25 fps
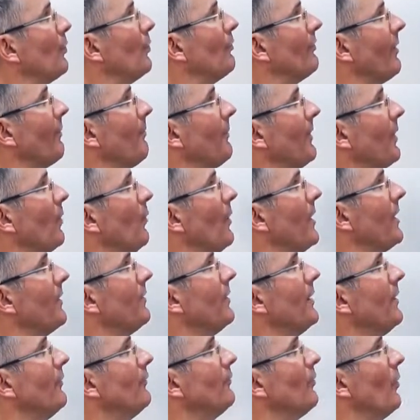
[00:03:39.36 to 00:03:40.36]
or do something
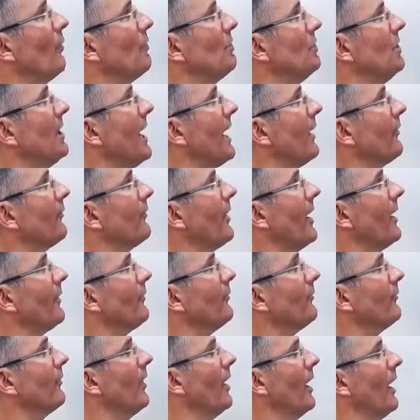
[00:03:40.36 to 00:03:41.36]
with these dodgy
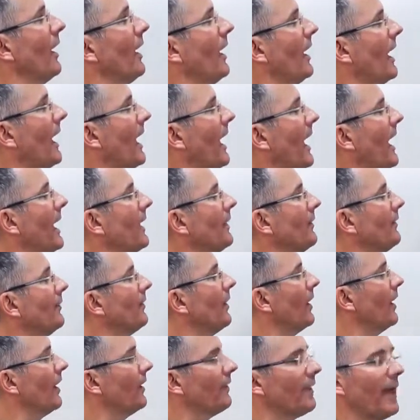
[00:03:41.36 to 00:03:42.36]
assets,
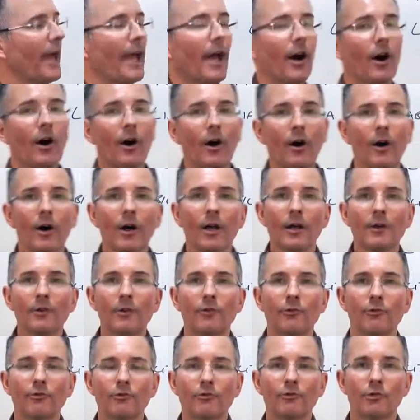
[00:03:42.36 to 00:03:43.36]
and they are
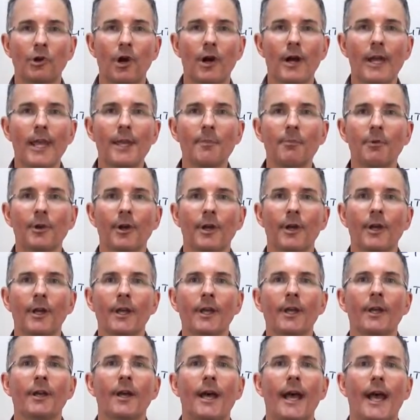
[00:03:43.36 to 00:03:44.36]
described
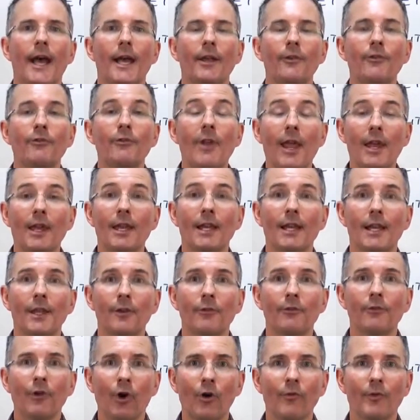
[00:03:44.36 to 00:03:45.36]
as technically
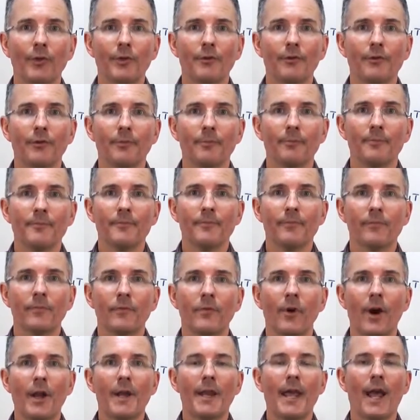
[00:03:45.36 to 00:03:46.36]
insolvent.
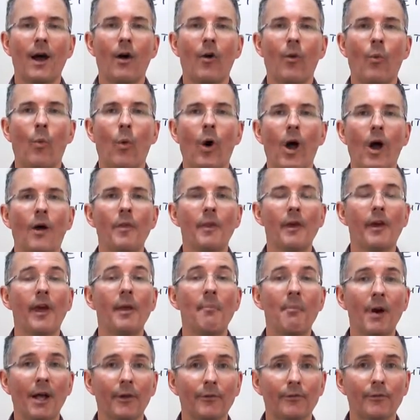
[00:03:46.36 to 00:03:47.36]
Right, now, why aren't they
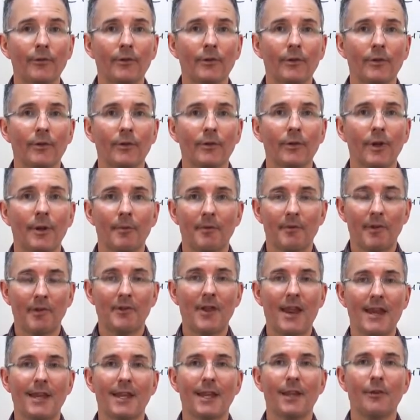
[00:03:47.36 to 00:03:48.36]
going bust? I mean, if
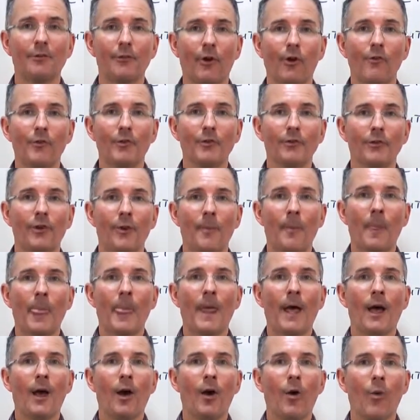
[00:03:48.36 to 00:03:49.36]
they're technically insolvent,
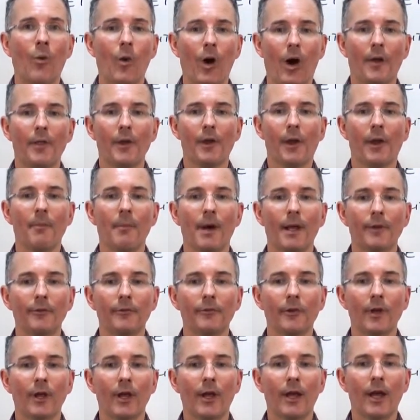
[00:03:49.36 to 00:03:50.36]
why aren't they going
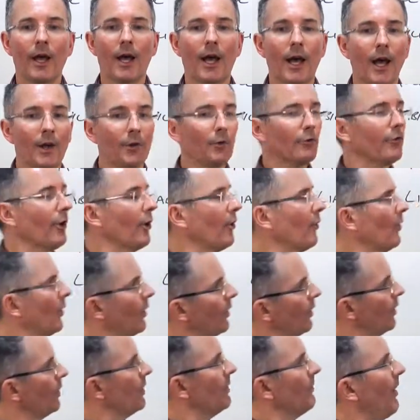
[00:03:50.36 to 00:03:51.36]
bust? And also,
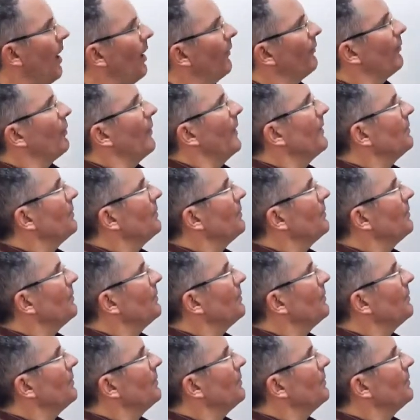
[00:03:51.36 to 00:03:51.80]
you might ask the